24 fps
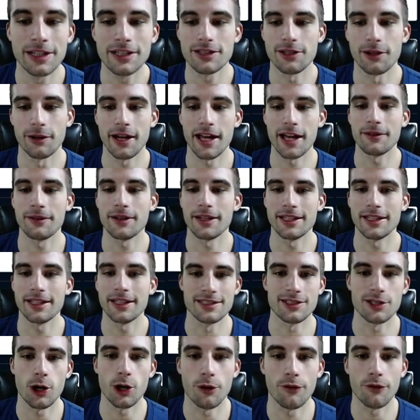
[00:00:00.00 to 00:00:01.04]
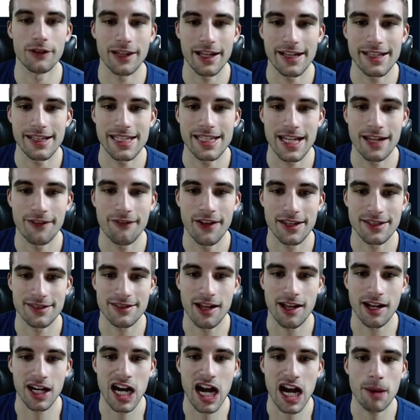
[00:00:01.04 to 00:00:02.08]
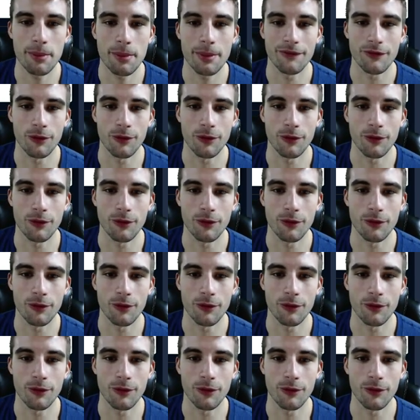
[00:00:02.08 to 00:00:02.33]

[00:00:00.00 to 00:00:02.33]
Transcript: So again, this is overlaydfs.com.